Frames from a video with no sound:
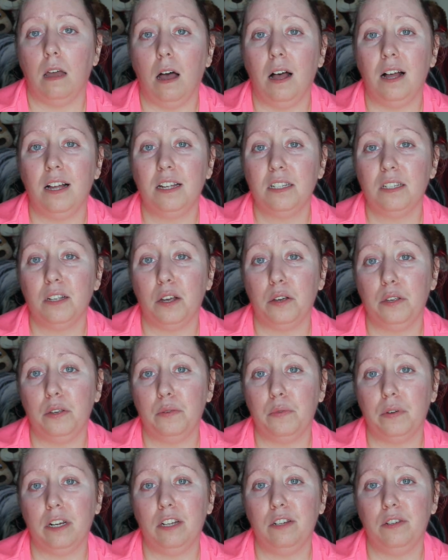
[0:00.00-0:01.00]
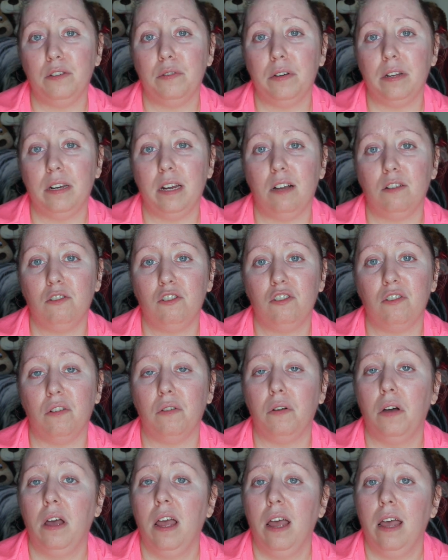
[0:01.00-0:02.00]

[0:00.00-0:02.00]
Also, you want to do an outro.